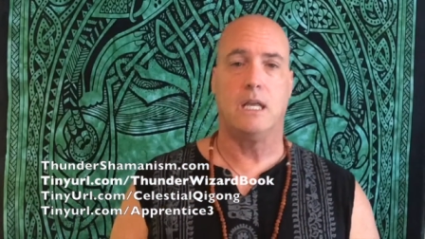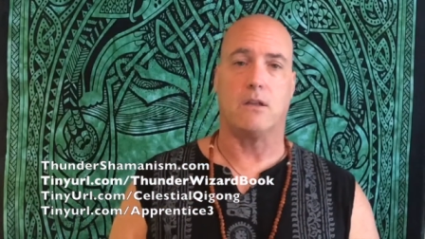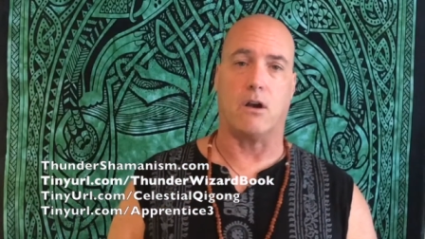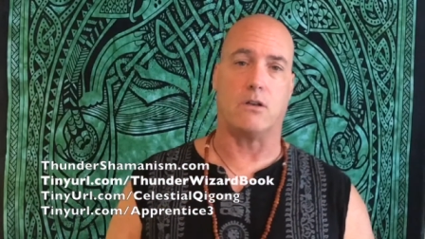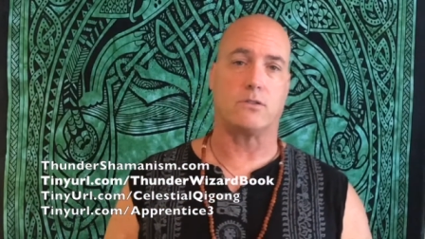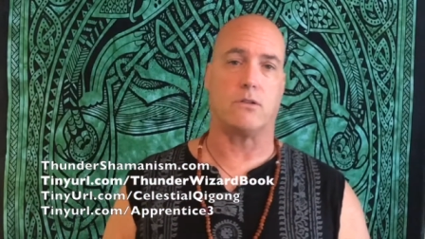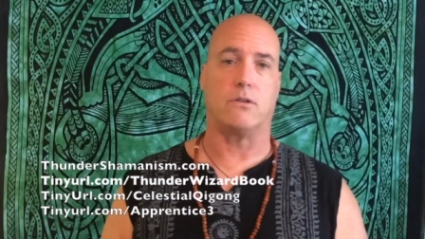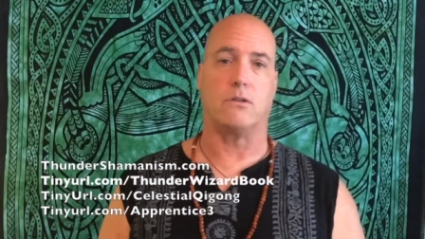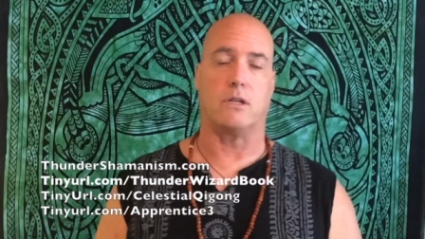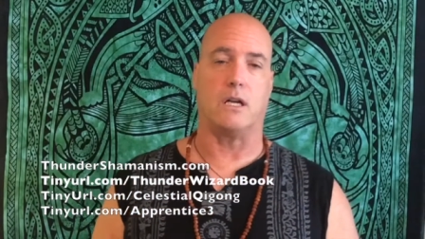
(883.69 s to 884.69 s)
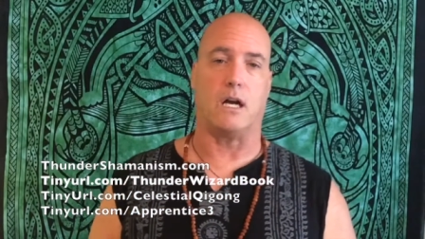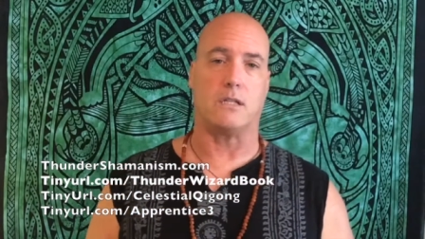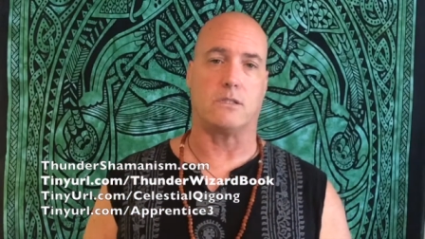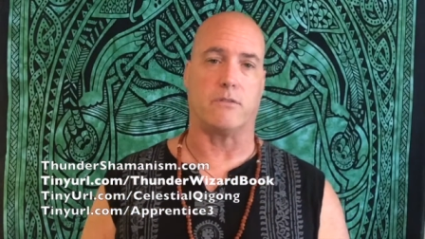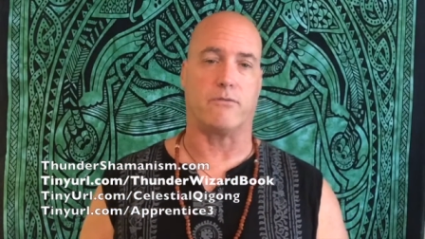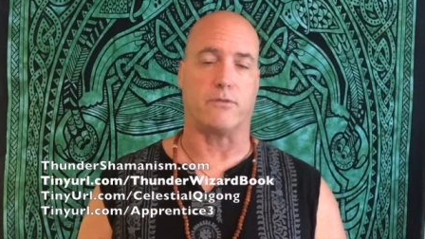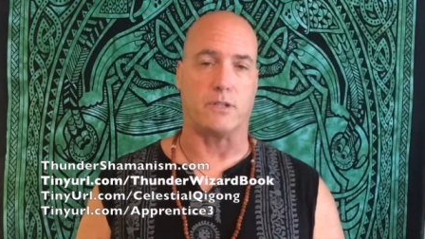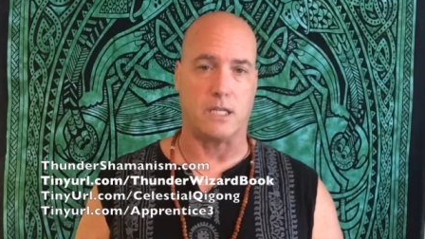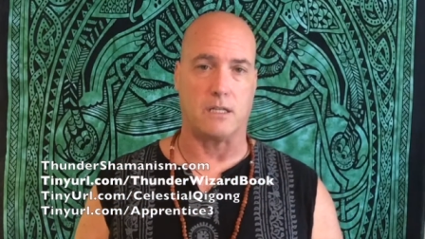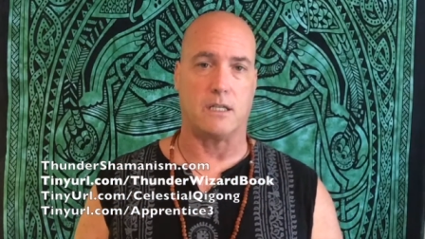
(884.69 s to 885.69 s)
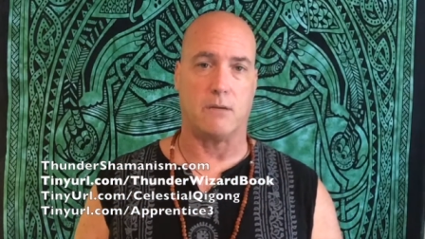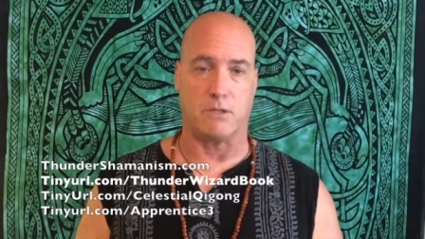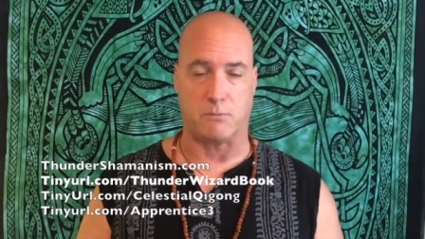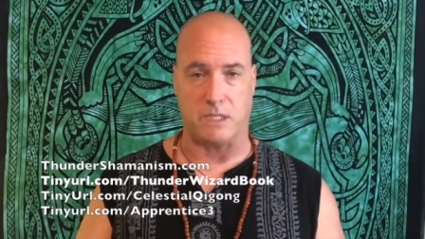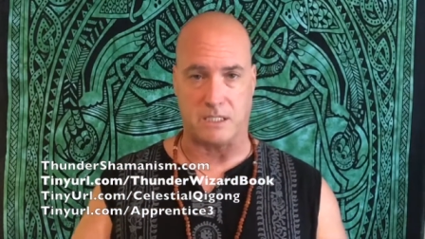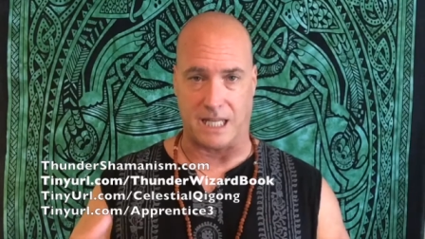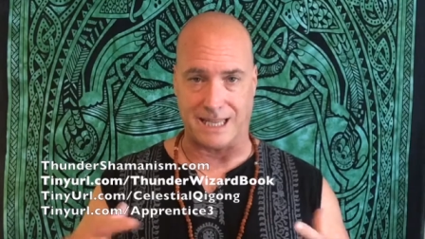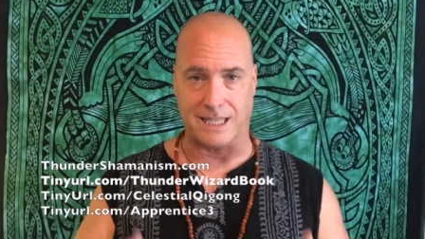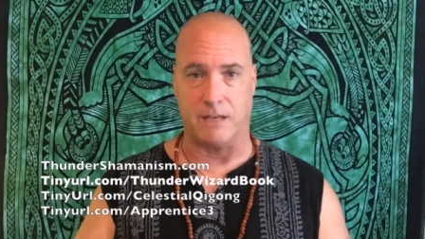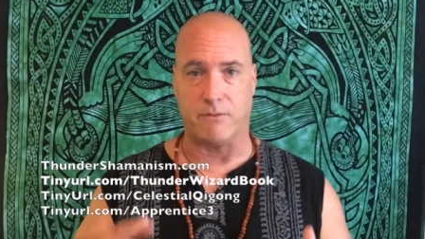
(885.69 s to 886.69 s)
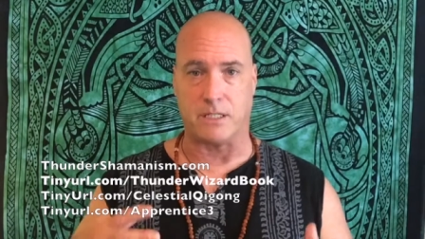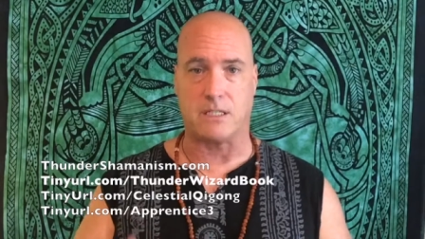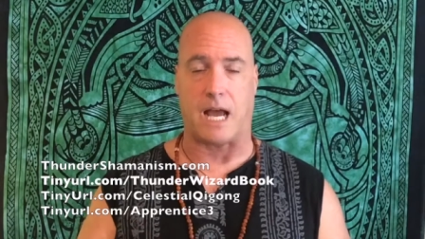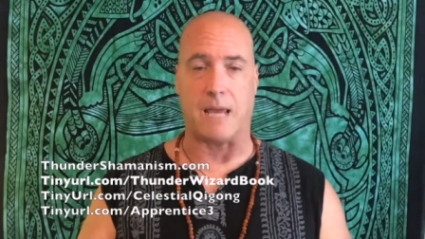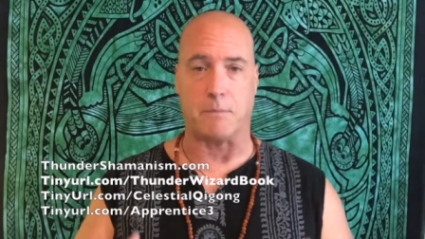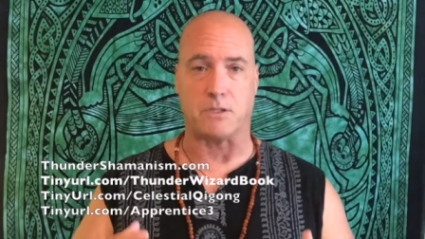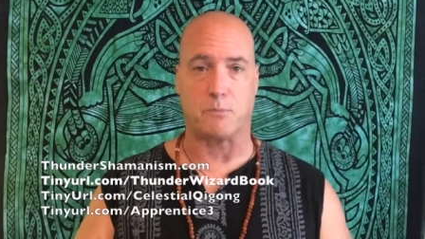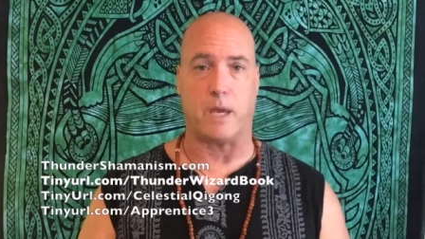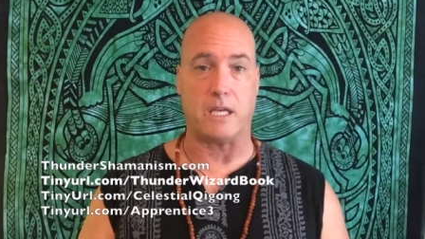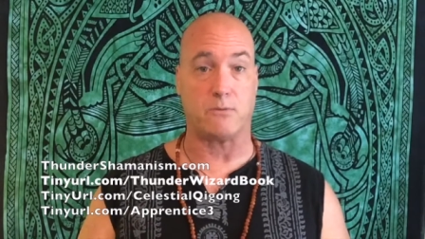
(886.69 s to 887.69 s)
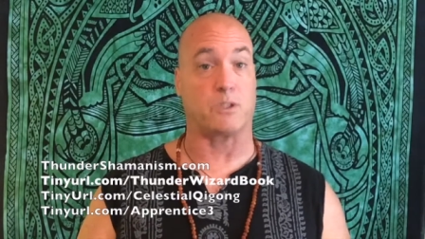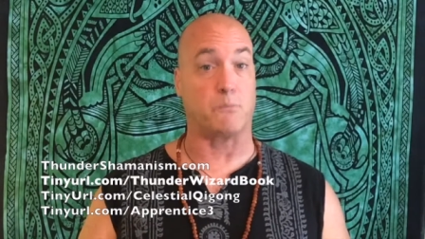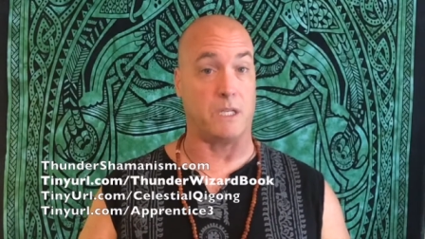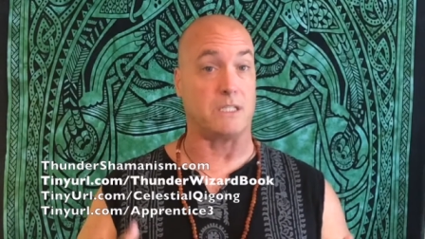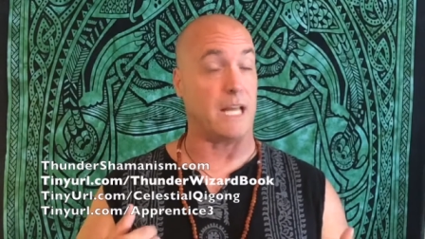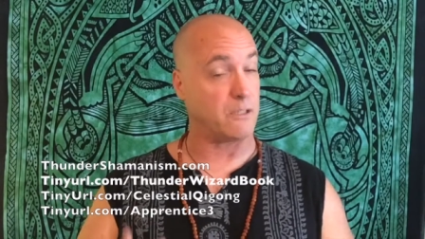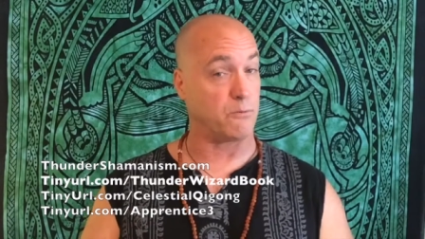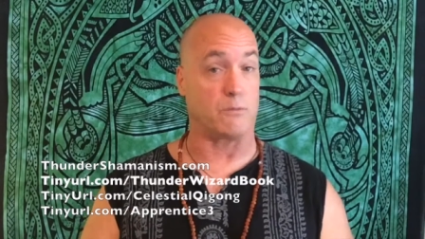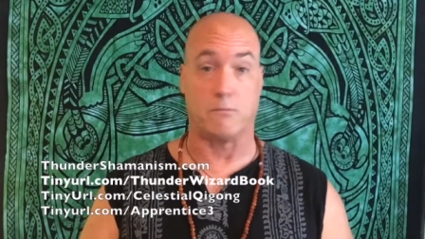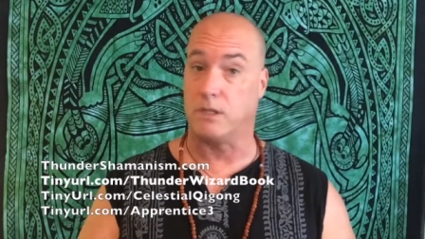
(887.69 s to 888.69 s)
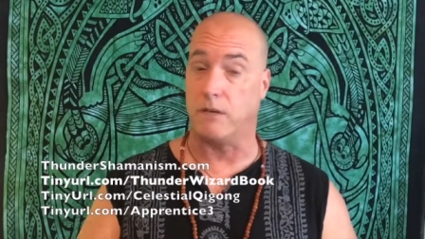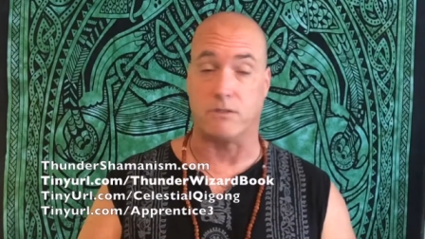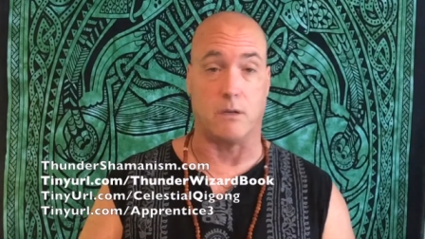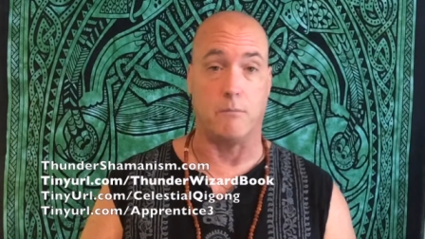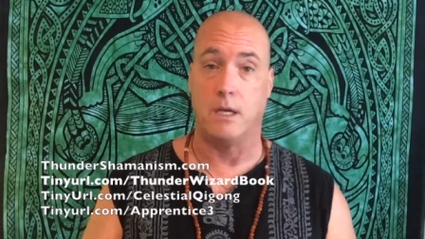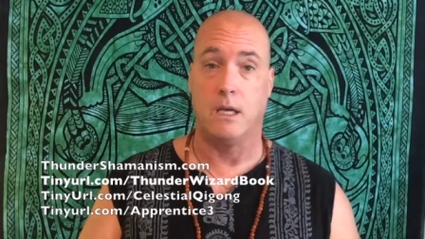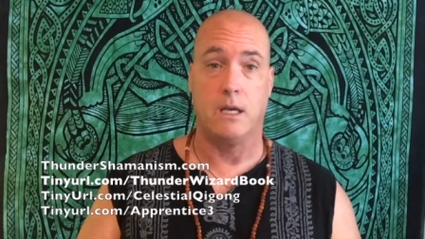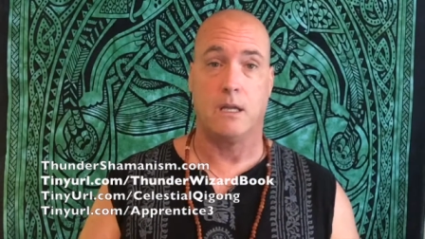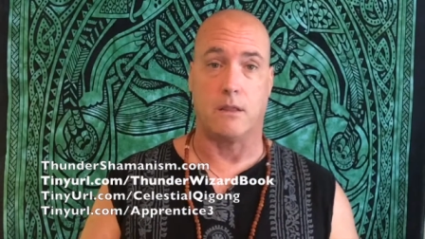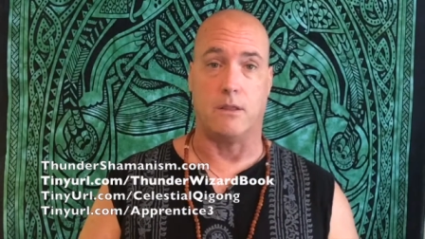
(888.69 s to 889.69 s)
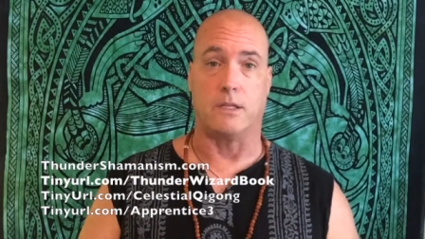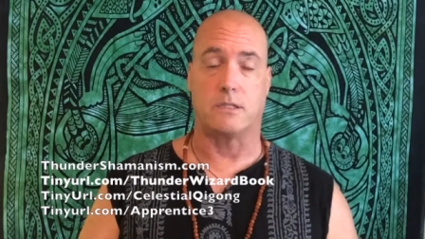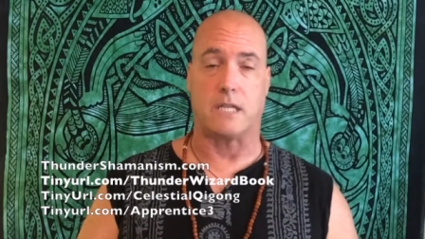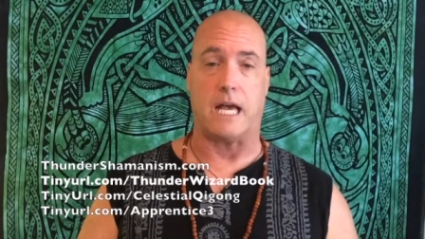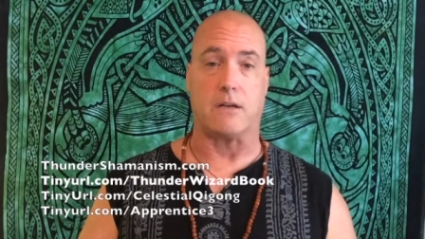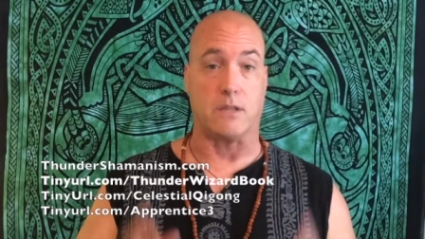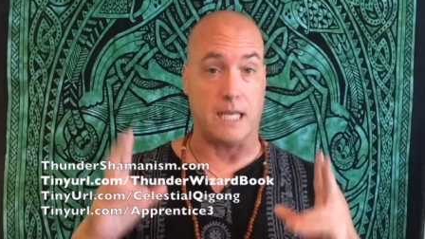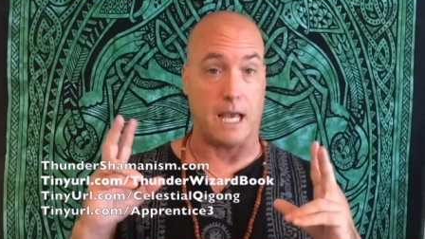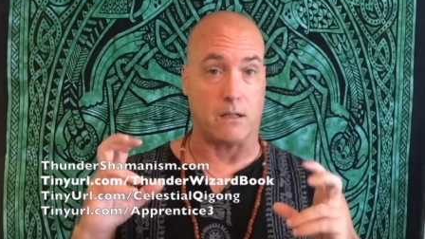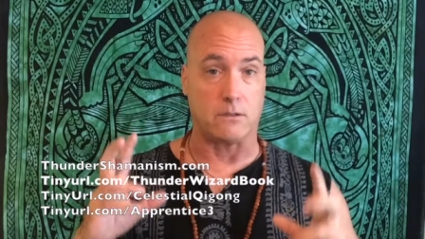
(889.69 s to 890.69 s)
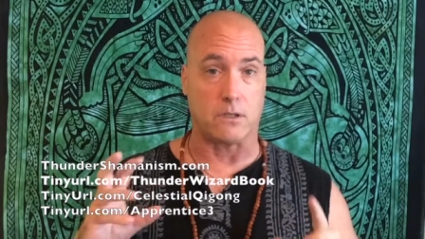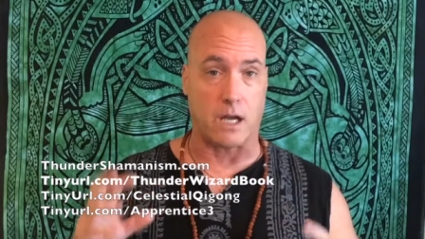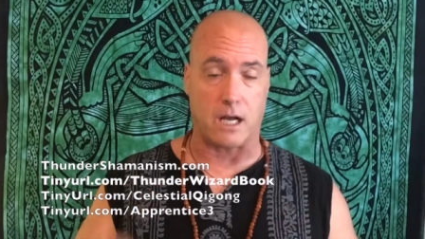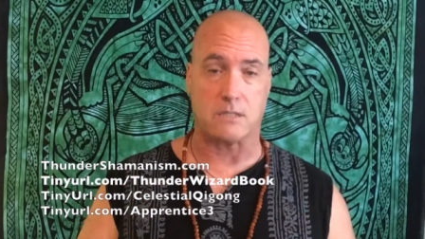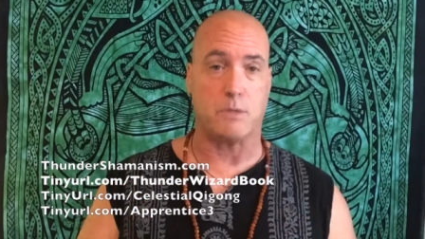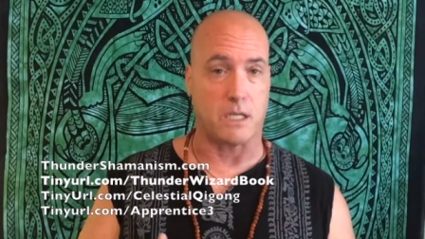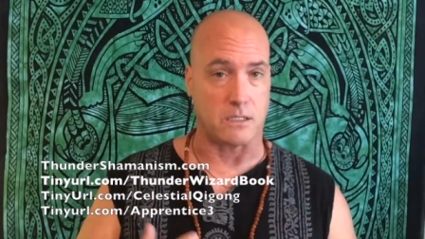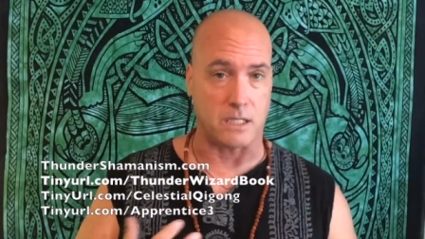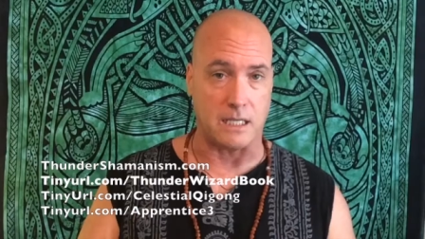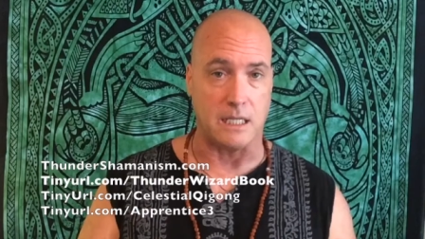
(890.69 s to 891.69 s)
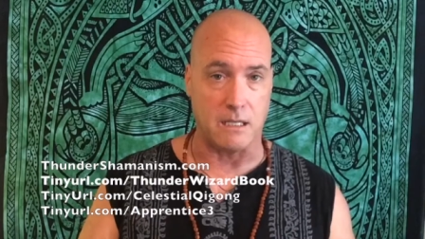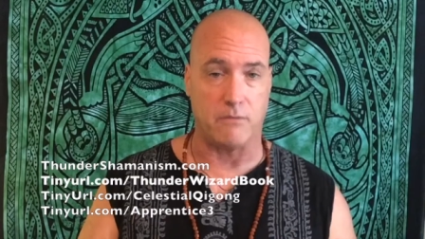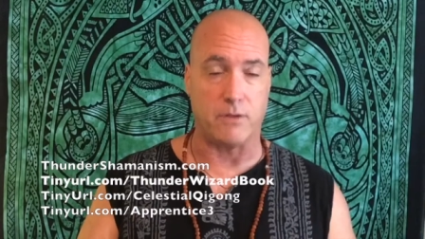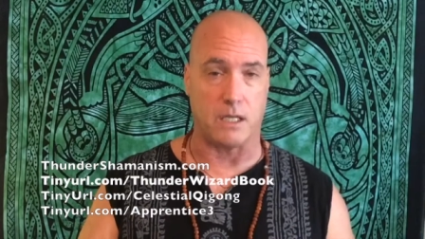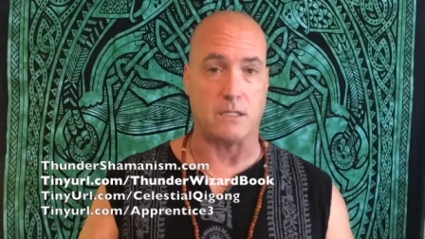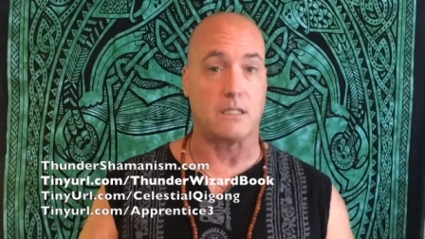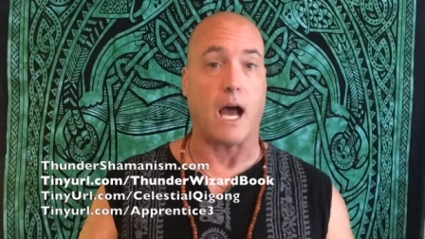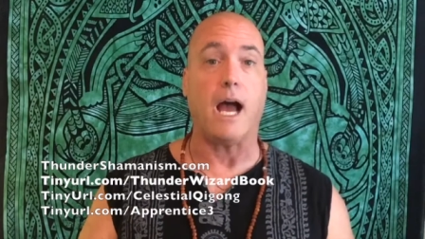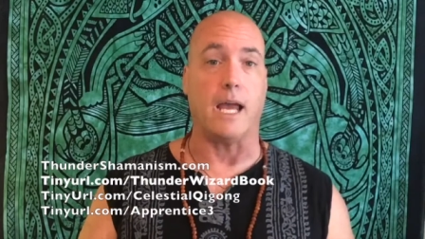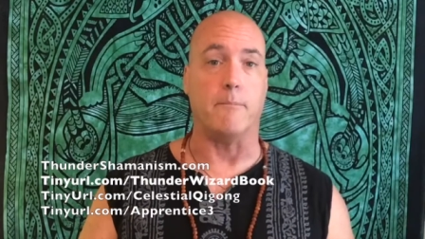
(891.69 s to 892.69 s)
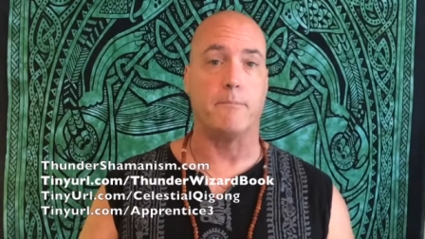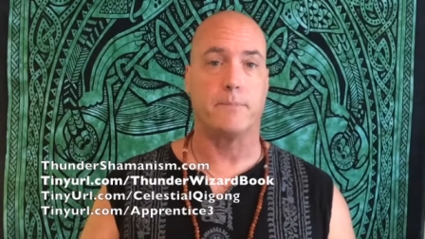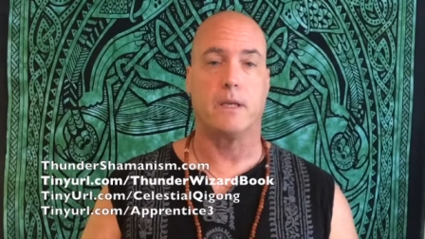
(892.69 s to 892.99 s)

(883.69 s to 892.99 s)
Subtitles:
They're also gods of fertility, which means they live in time and space, which means that's what gives them the status, the elder gods, because they live in time.